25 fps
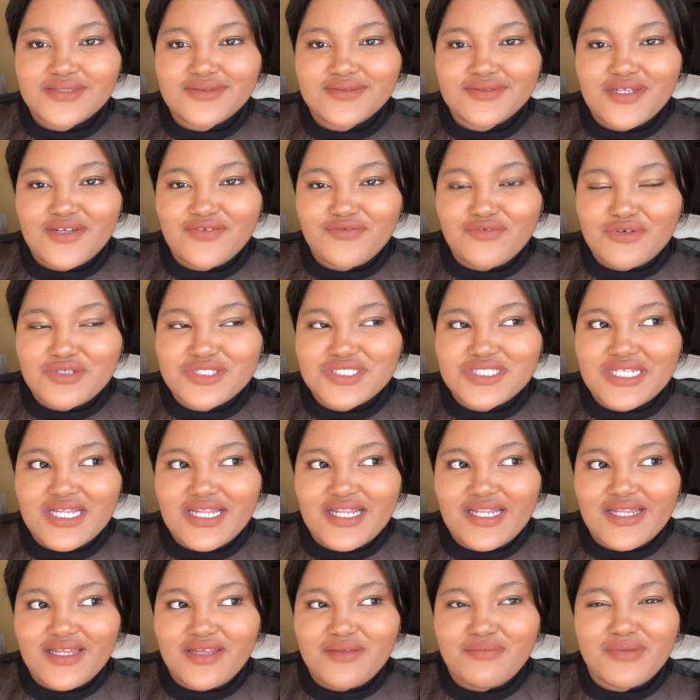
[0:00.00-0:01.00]

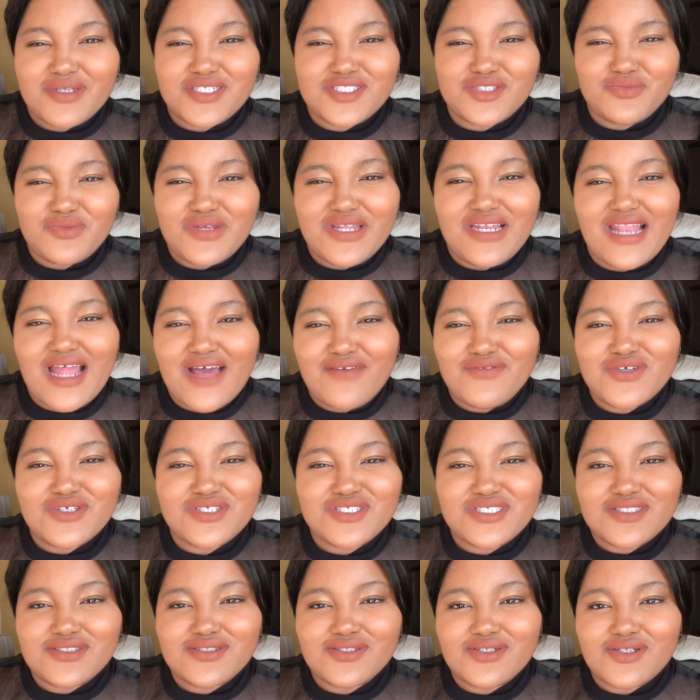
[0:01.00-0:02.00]
unfortunately, but we love her
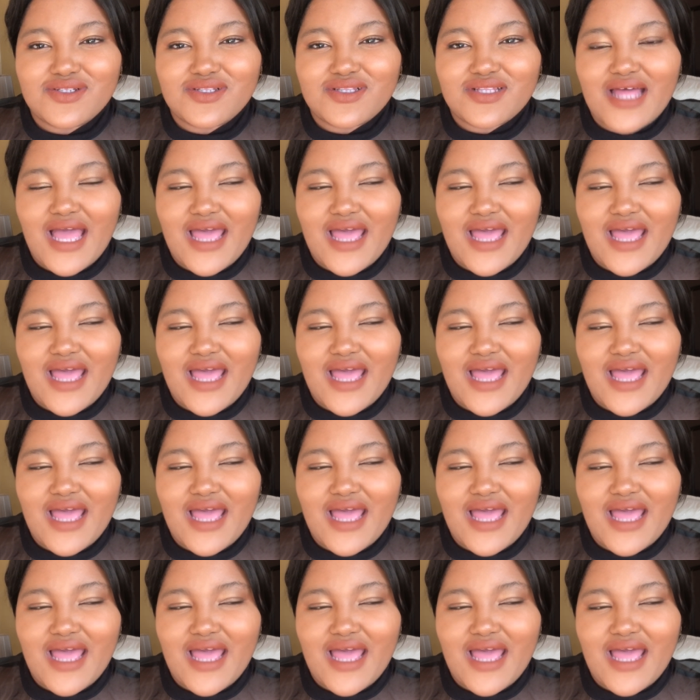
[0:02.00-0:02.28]
still.